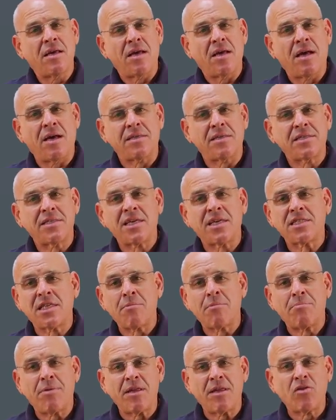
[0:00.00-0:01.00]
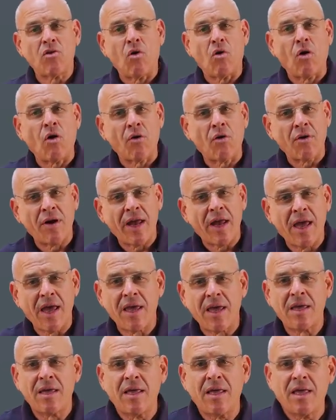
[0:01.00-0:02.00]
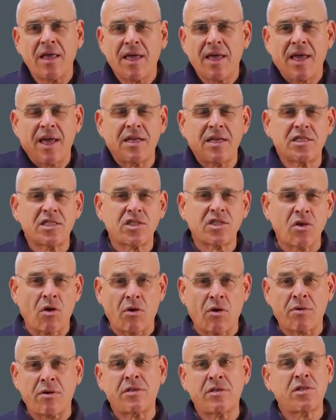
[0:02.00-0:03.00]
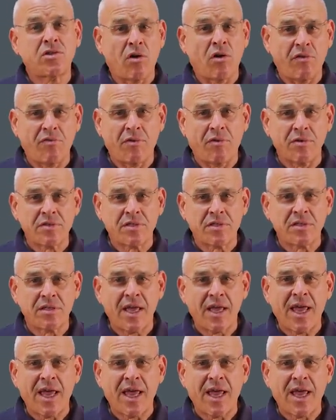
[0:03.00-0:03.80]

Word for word: 16-bit uh, or a, and so on and so forth.